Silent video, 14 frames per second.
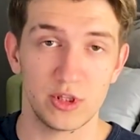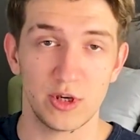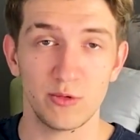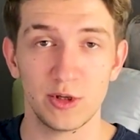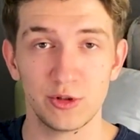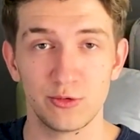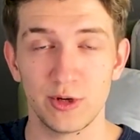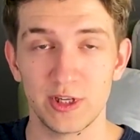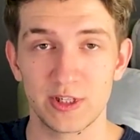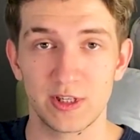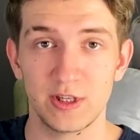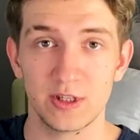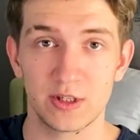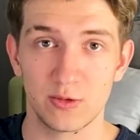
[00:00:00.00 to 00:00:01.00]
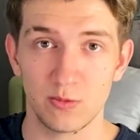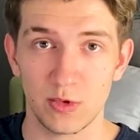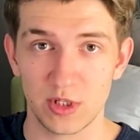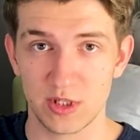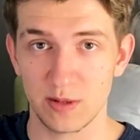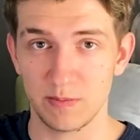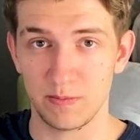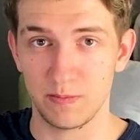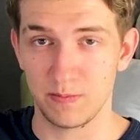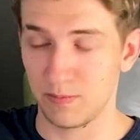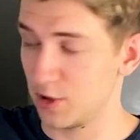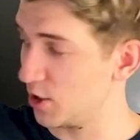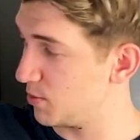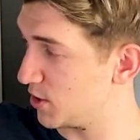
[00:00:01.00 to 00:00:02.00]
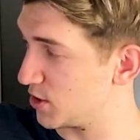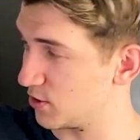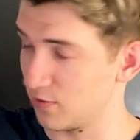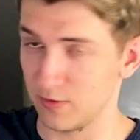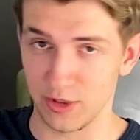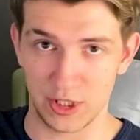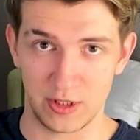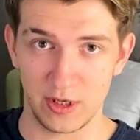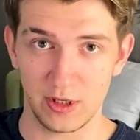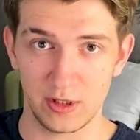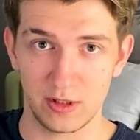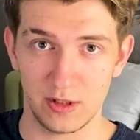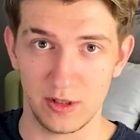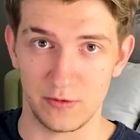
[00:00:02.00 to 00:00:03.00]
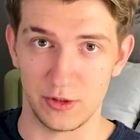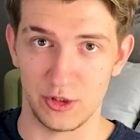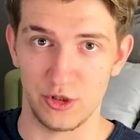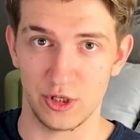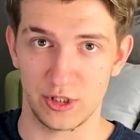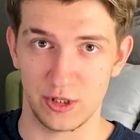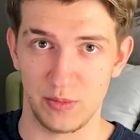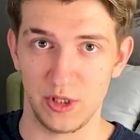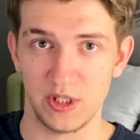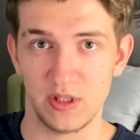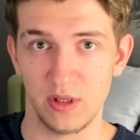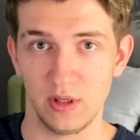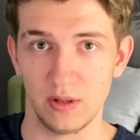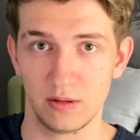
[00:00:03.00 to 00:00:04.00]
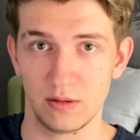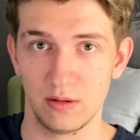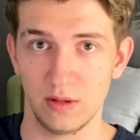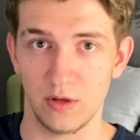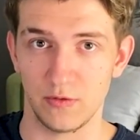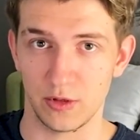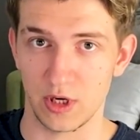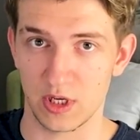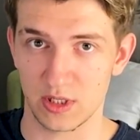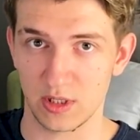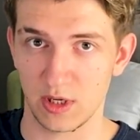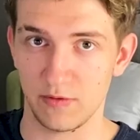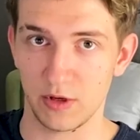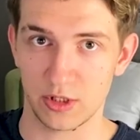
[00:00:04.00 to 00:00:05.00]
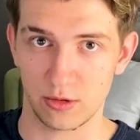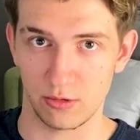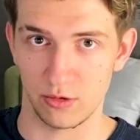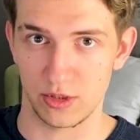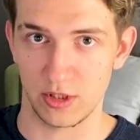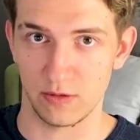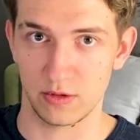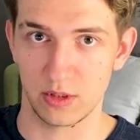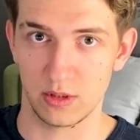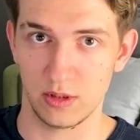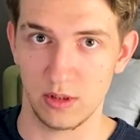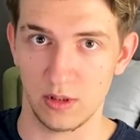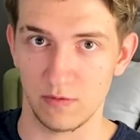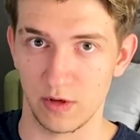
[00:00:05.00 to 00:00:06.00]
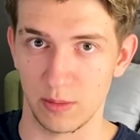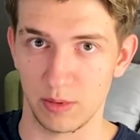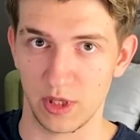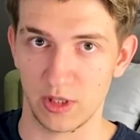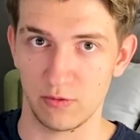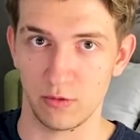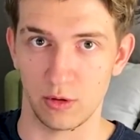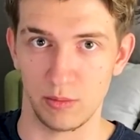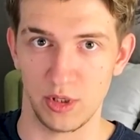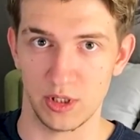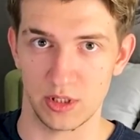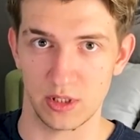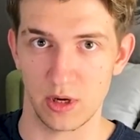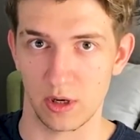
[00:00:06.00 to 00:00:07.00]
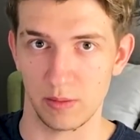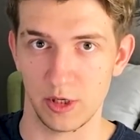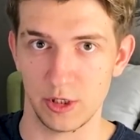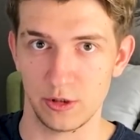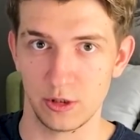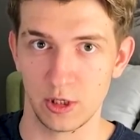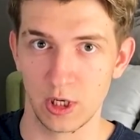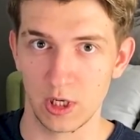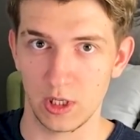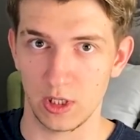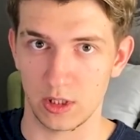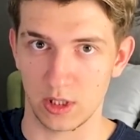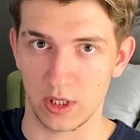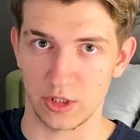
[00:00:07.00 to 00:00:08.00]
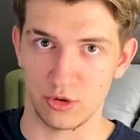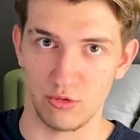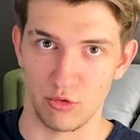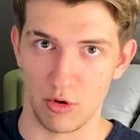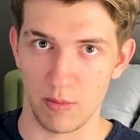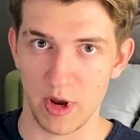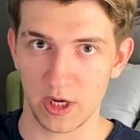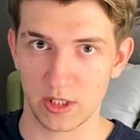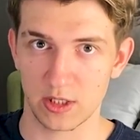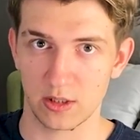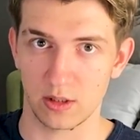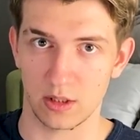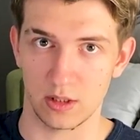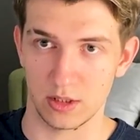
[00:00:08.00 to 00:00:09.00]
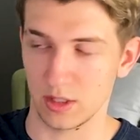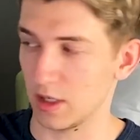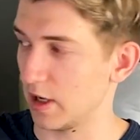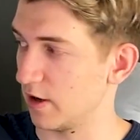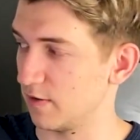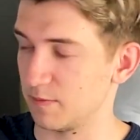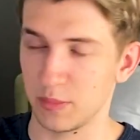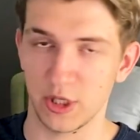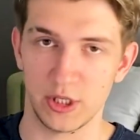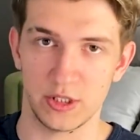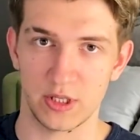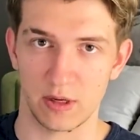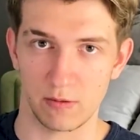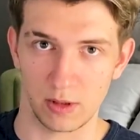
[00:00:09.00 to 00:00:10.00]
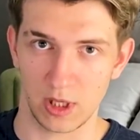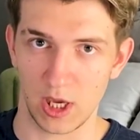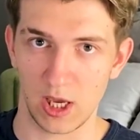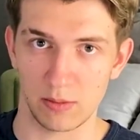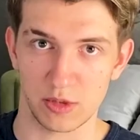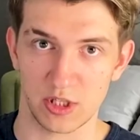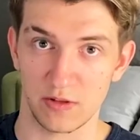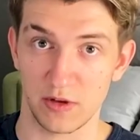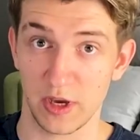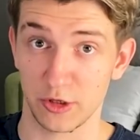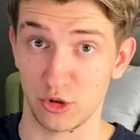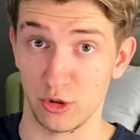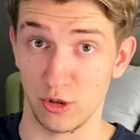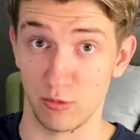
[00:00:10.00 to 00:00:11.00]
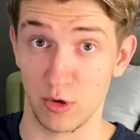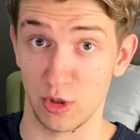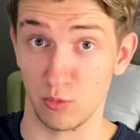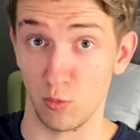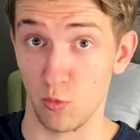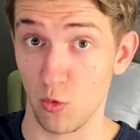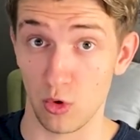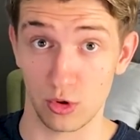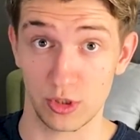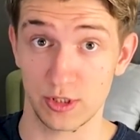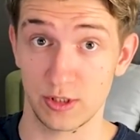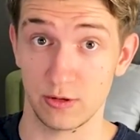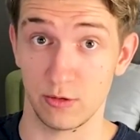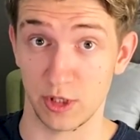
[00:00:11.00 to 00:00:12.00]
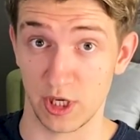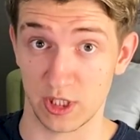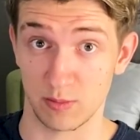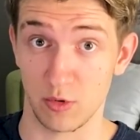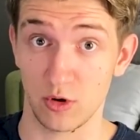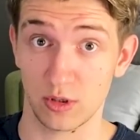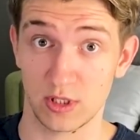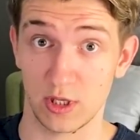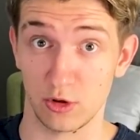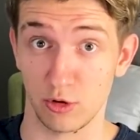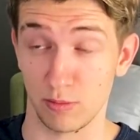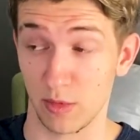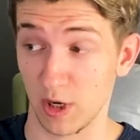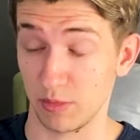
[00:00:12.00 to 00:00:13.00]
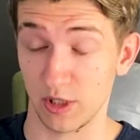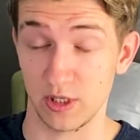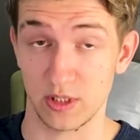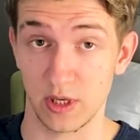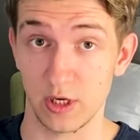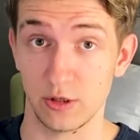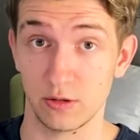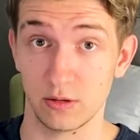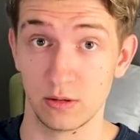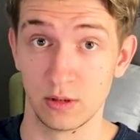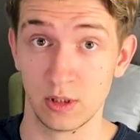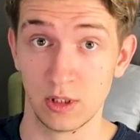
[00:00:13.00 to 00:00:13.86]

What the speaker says: I want to ask is, what's the purpose of this thing if it's just a PC? If it doesn't have exclusives, the platform is garbage, it has drawbacks, cause I've played some games and they actually run worse on Xbox than on my PlayStation.